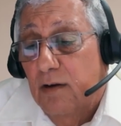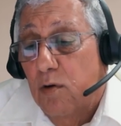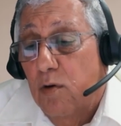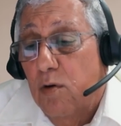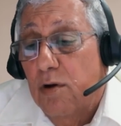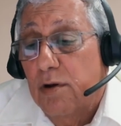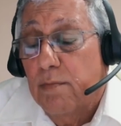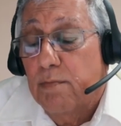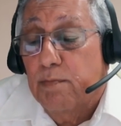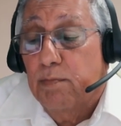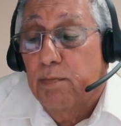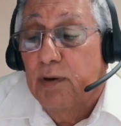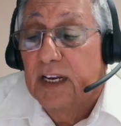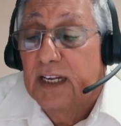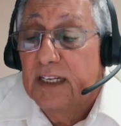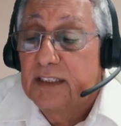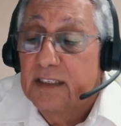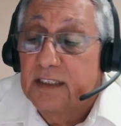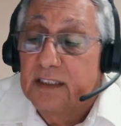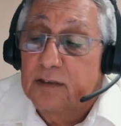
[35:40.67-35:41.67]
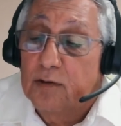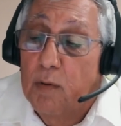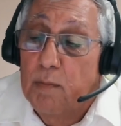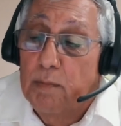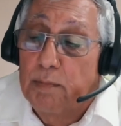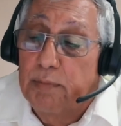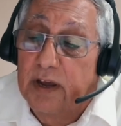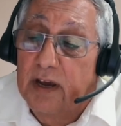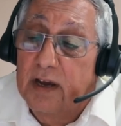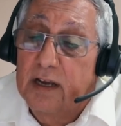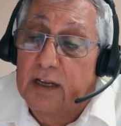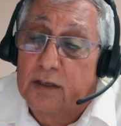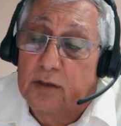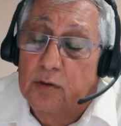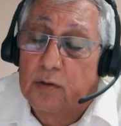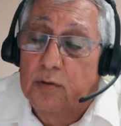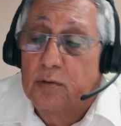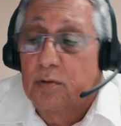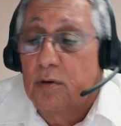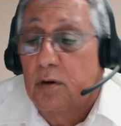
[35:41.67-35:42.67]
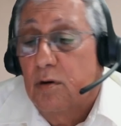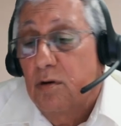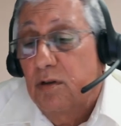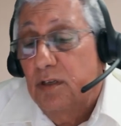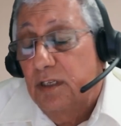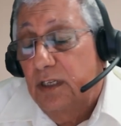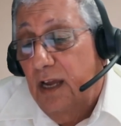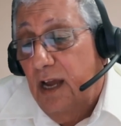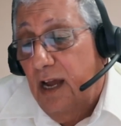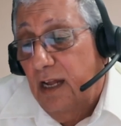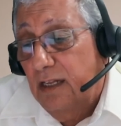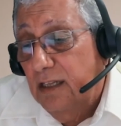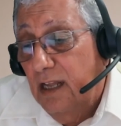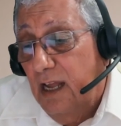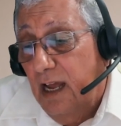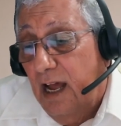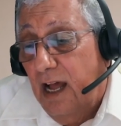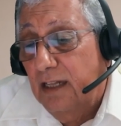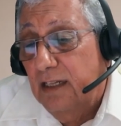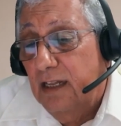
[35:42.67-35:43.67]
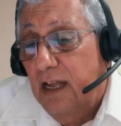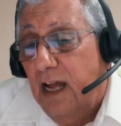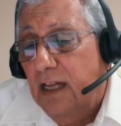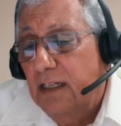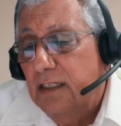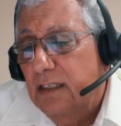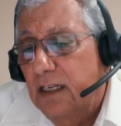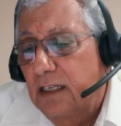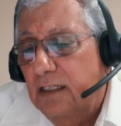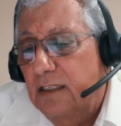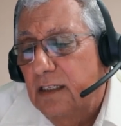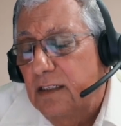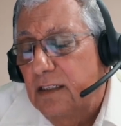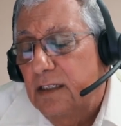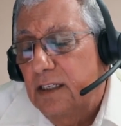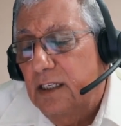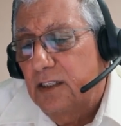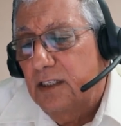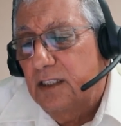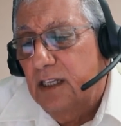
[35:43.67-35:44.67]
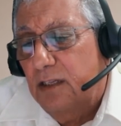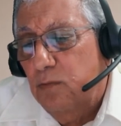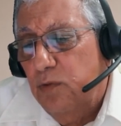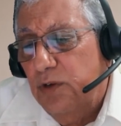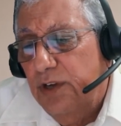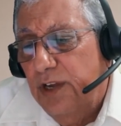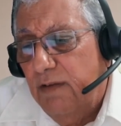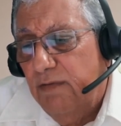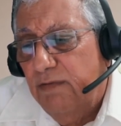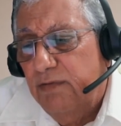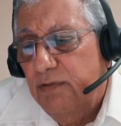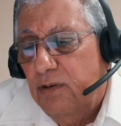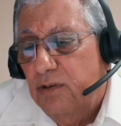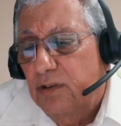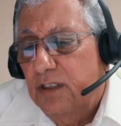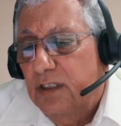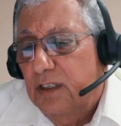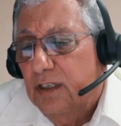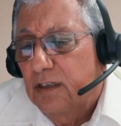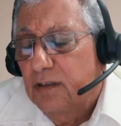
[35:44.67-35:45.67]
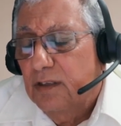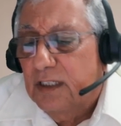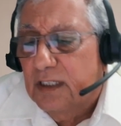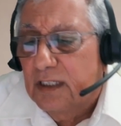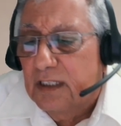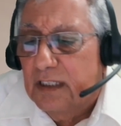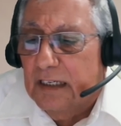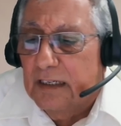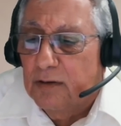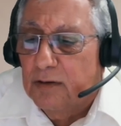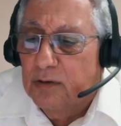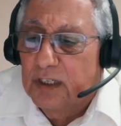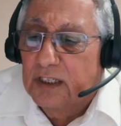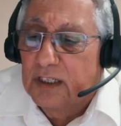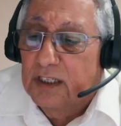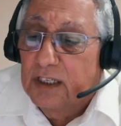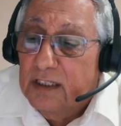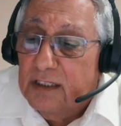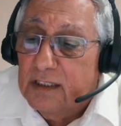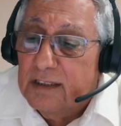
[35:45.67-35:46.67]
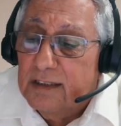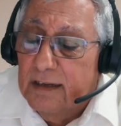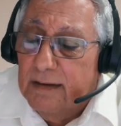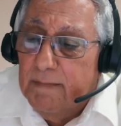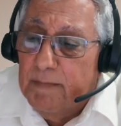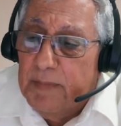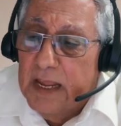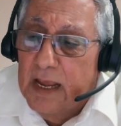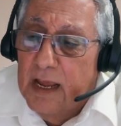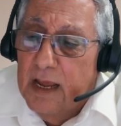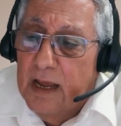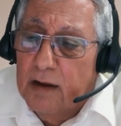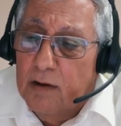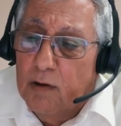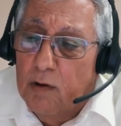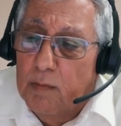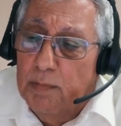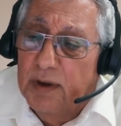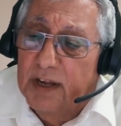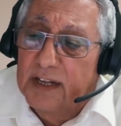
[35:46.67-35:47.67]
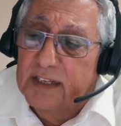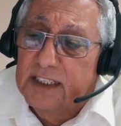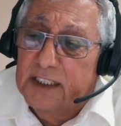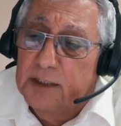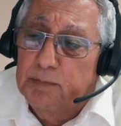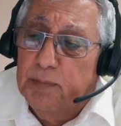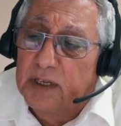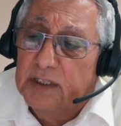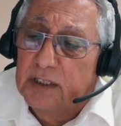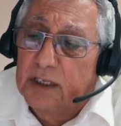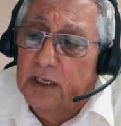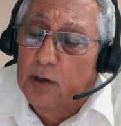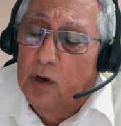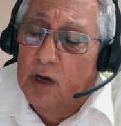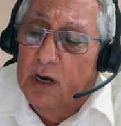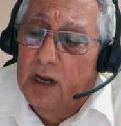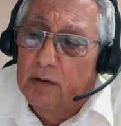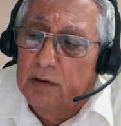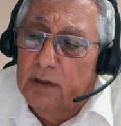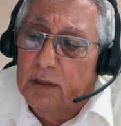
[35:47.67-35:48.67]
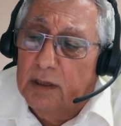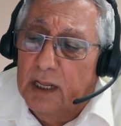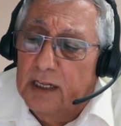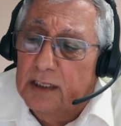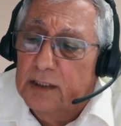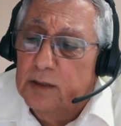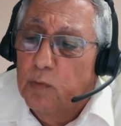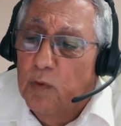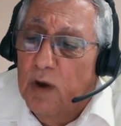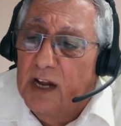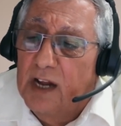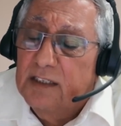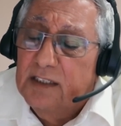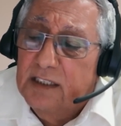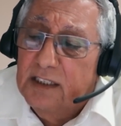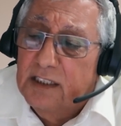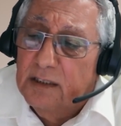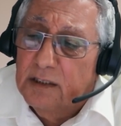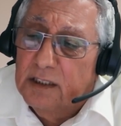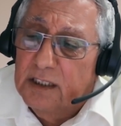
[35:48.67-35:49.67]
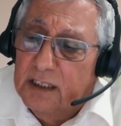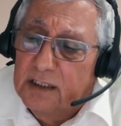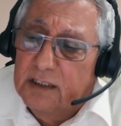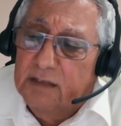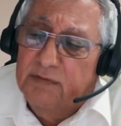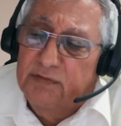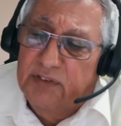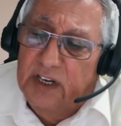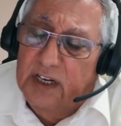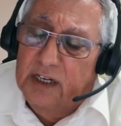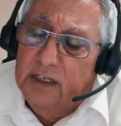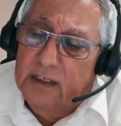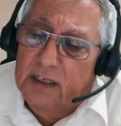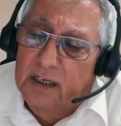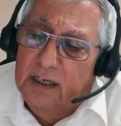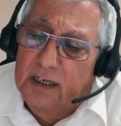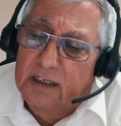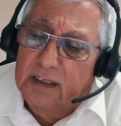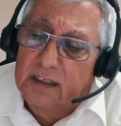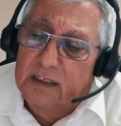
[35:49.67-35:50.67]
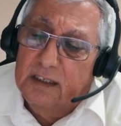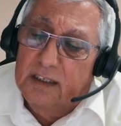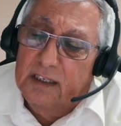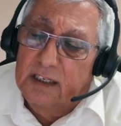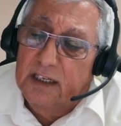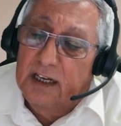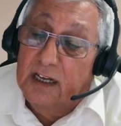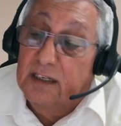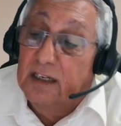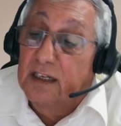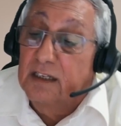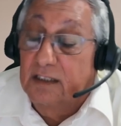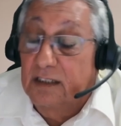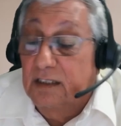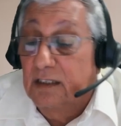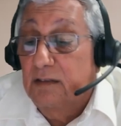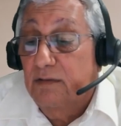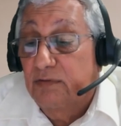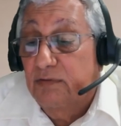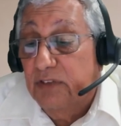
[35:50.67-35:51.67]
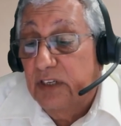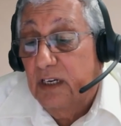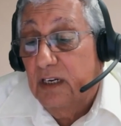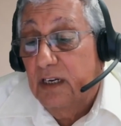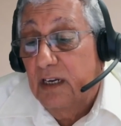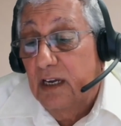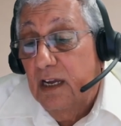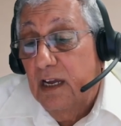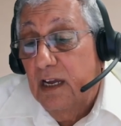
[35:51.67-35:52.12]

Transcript: Or please compare it to all the 100 tests that we have on the disk. Compare this particular test, why this test failed and the other didn't fail.